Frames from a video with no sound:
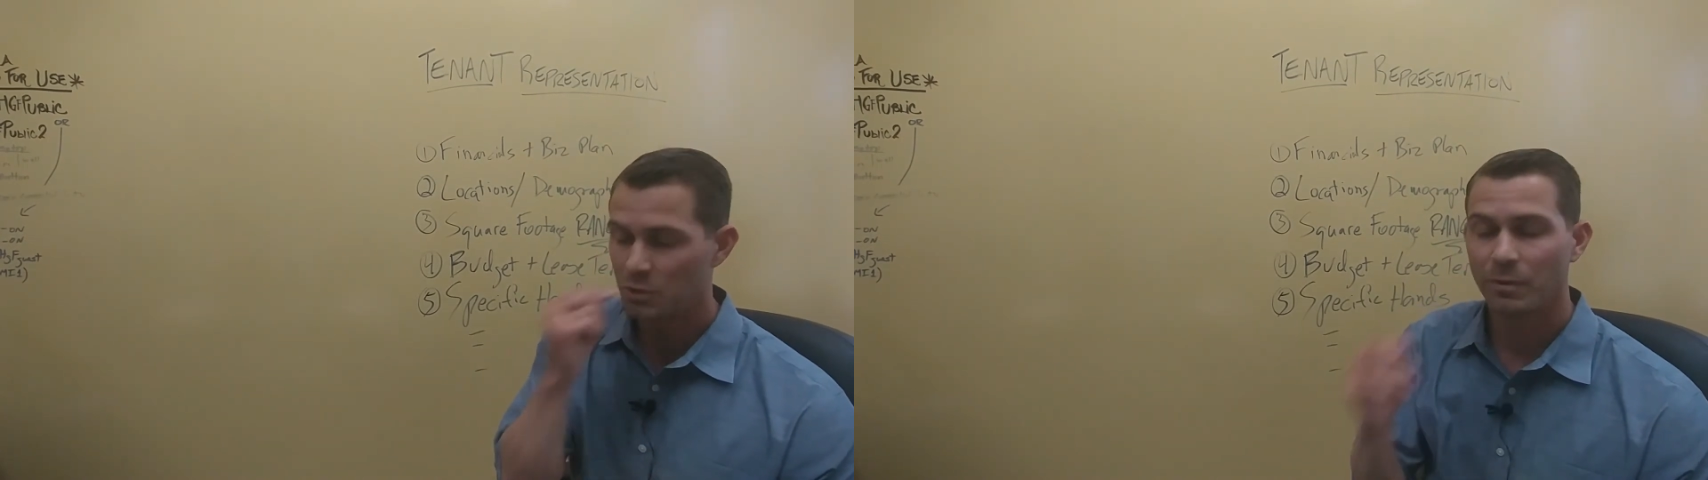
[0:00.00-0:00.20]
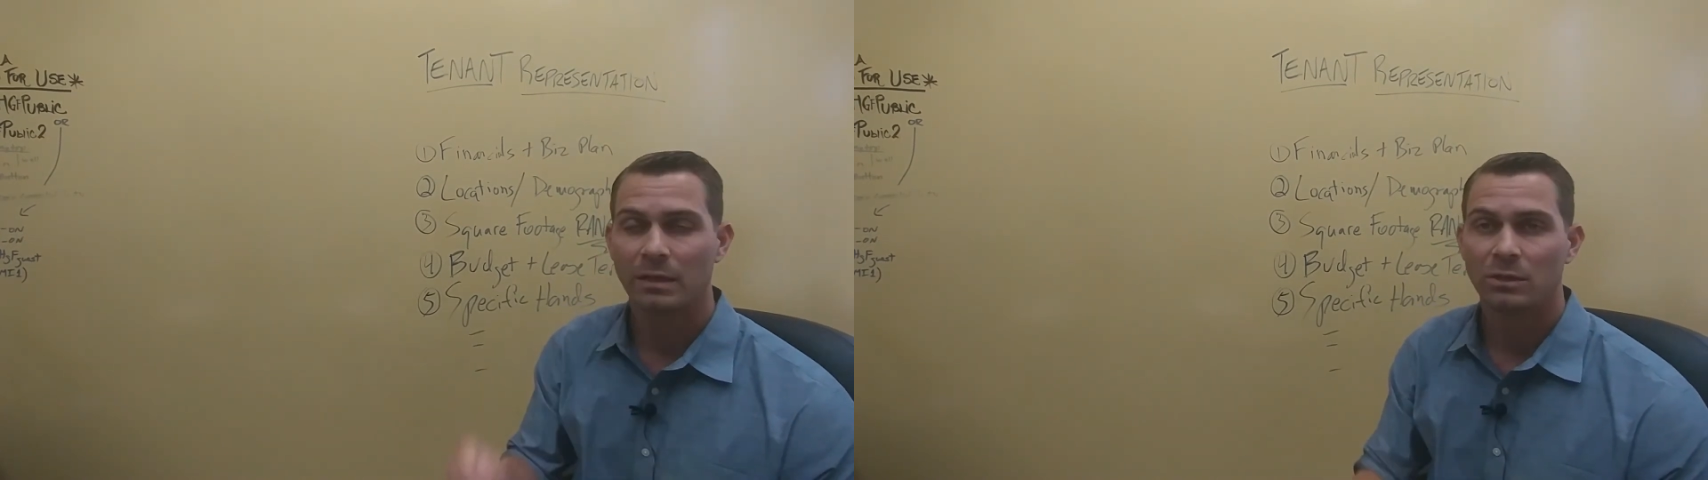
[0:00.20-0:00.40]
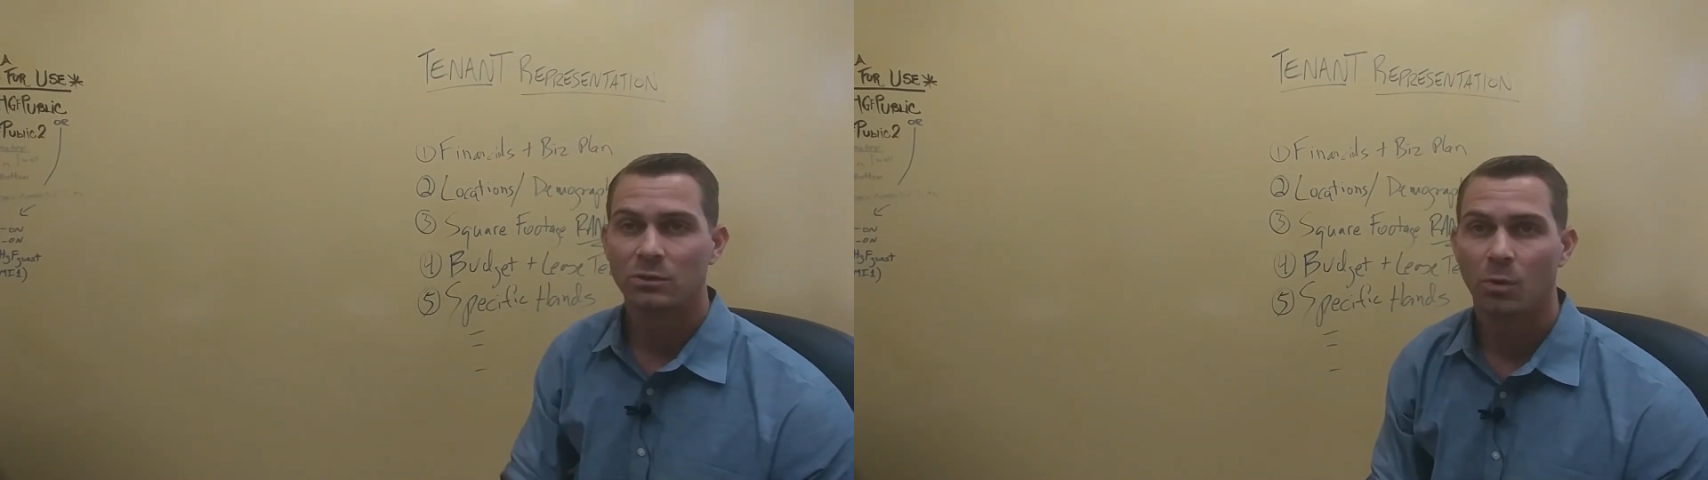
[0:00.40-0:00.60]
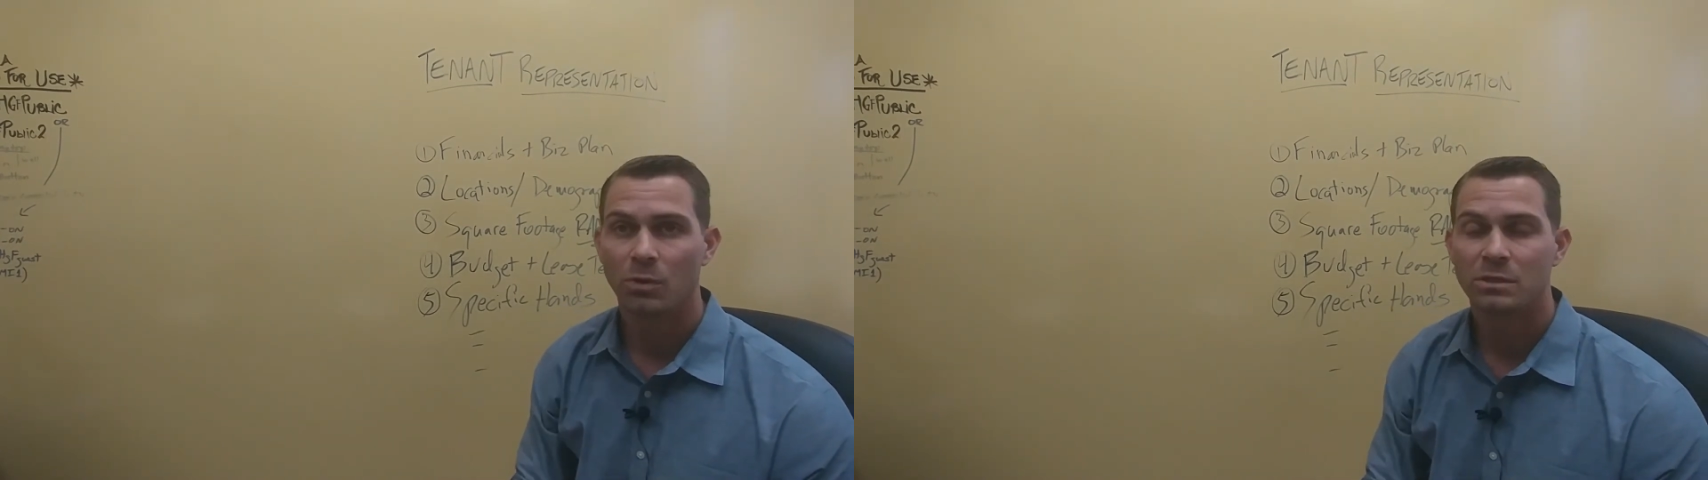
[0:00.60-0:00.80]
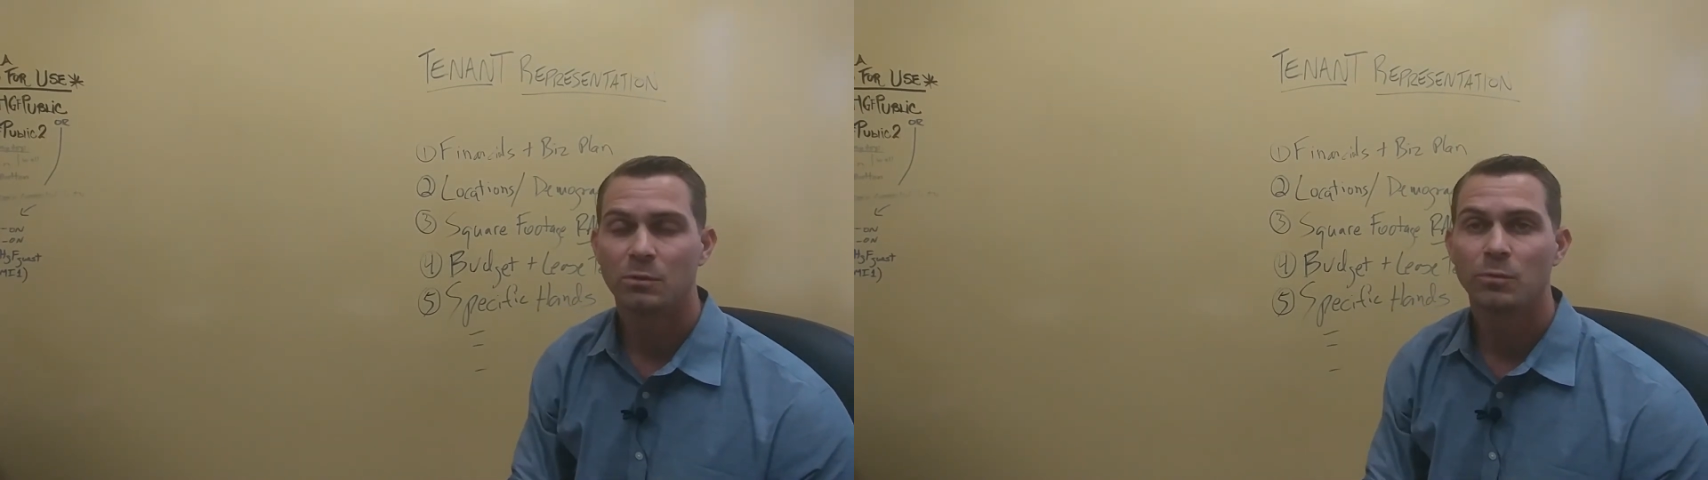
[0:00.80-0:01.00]
directed
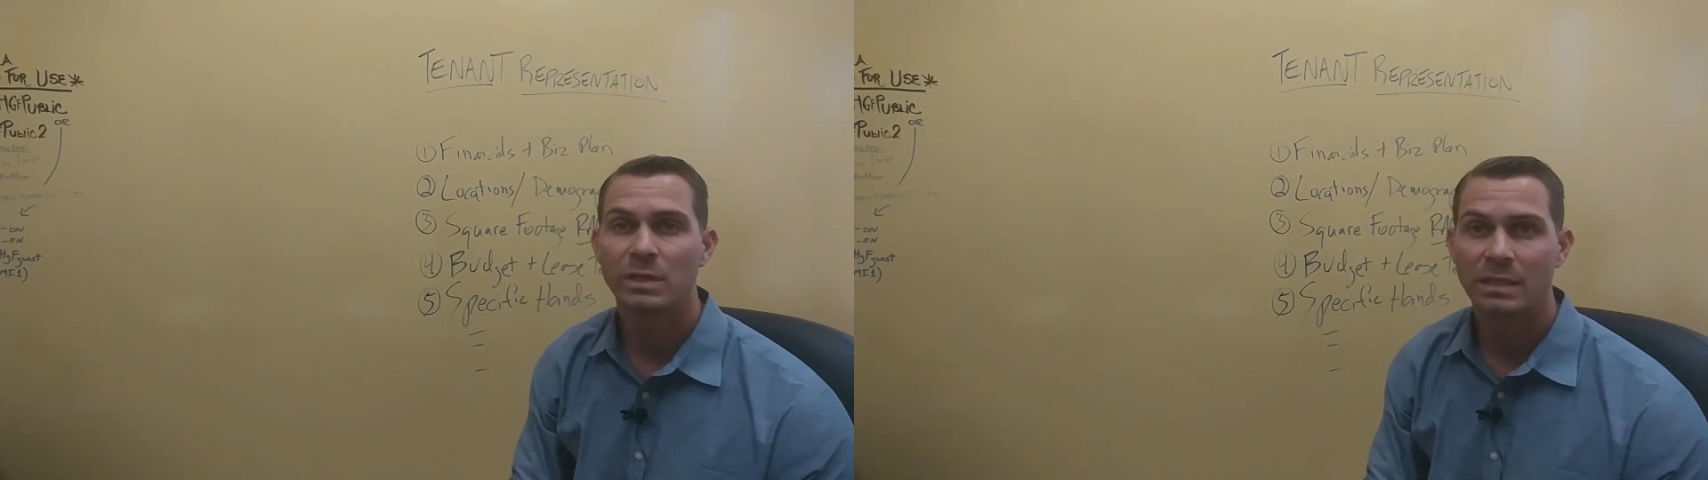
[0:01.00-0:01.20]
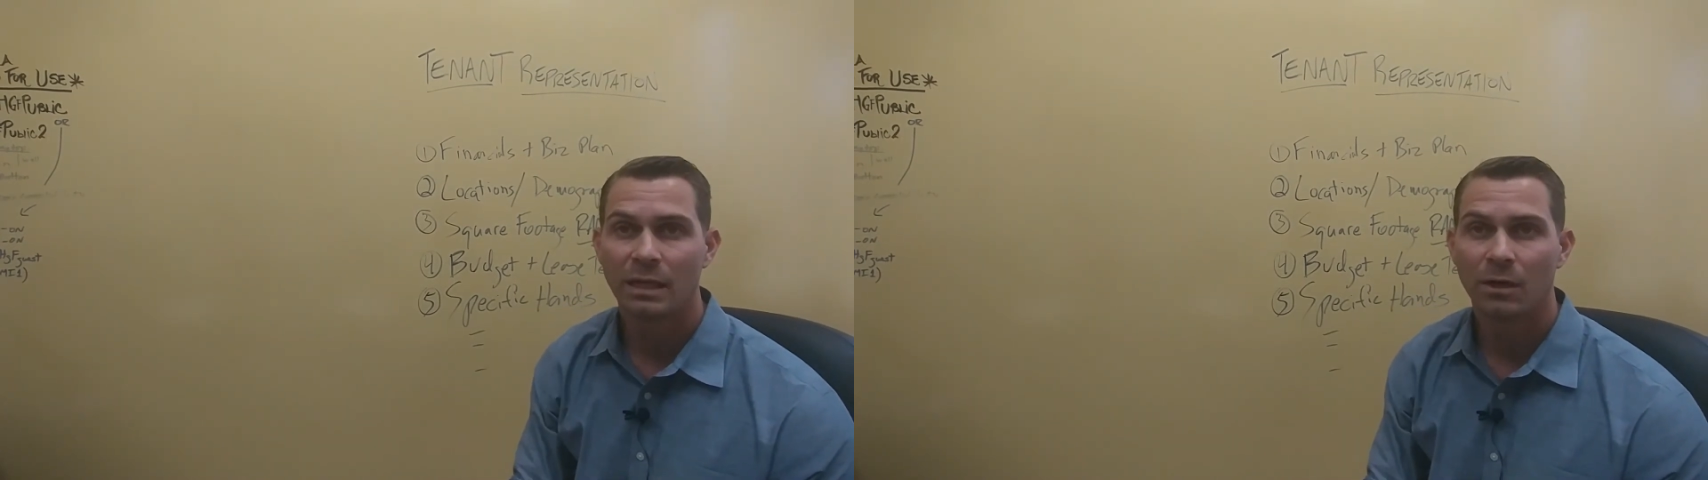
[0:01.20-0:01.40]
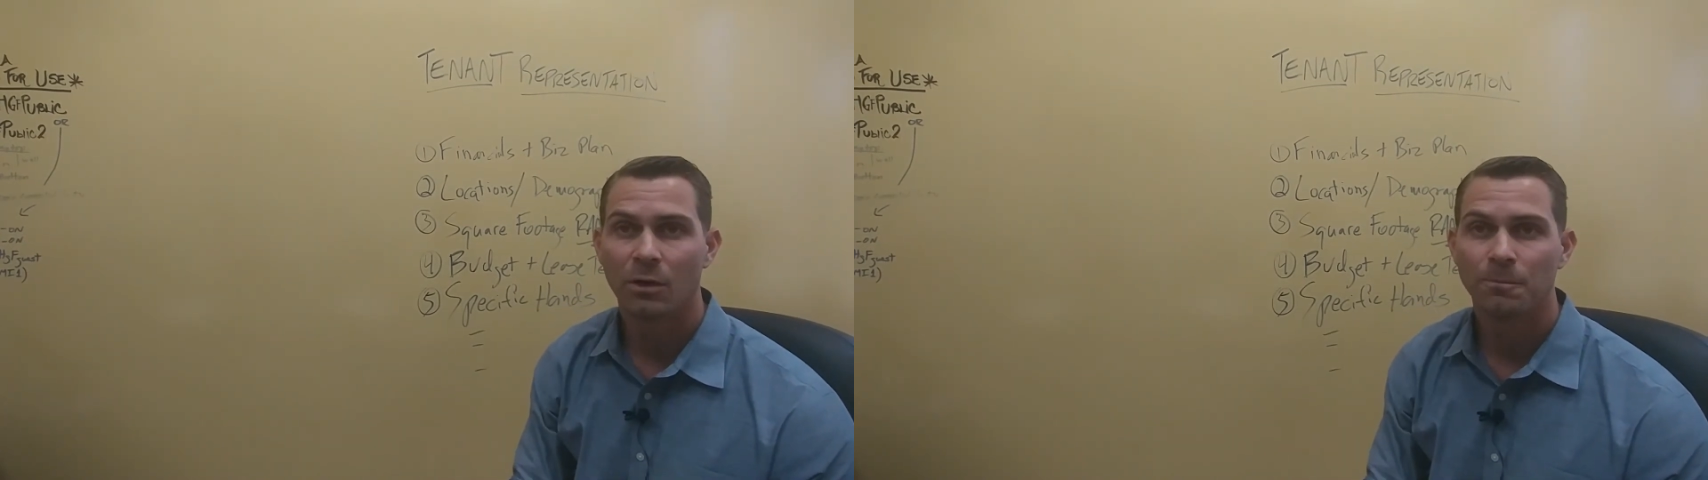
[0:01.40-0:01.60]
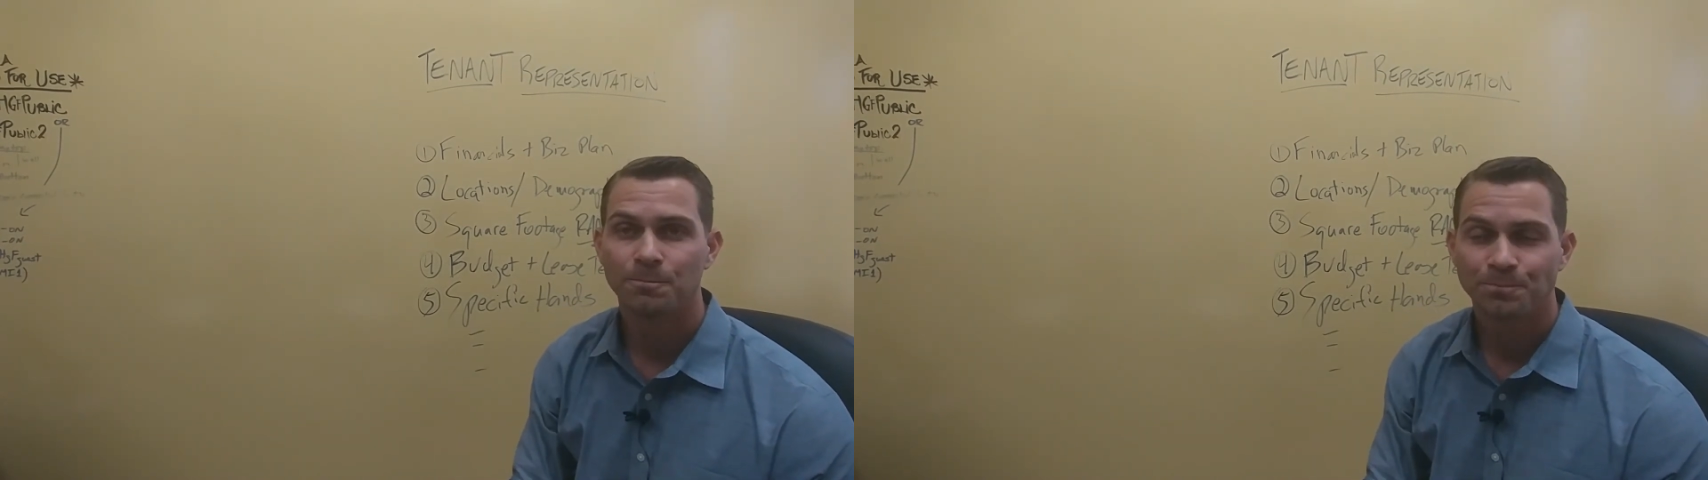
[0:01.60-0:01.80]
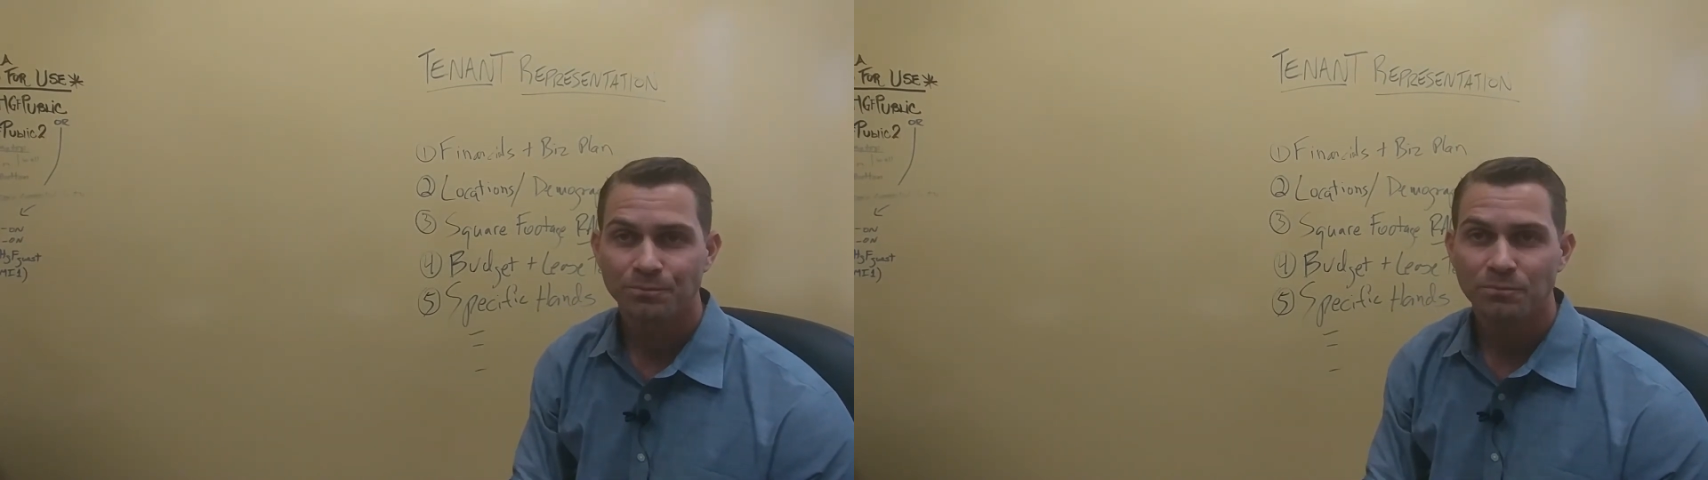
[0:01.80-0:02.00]
towards the
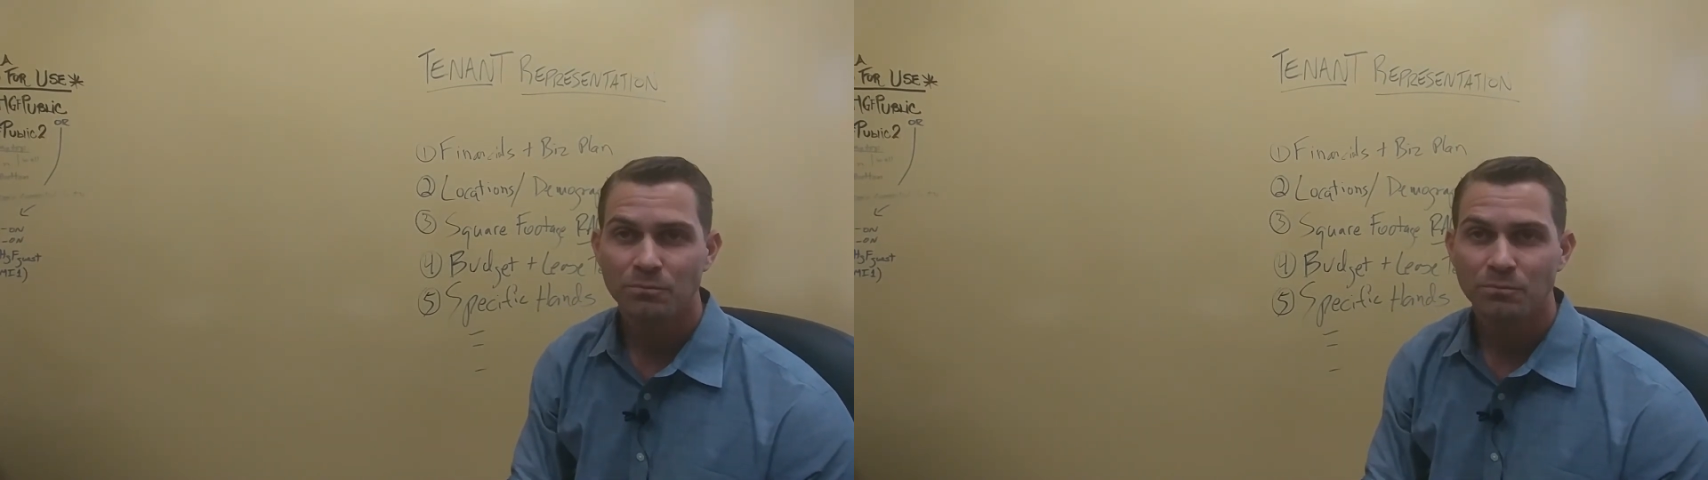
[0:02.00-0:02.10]
retail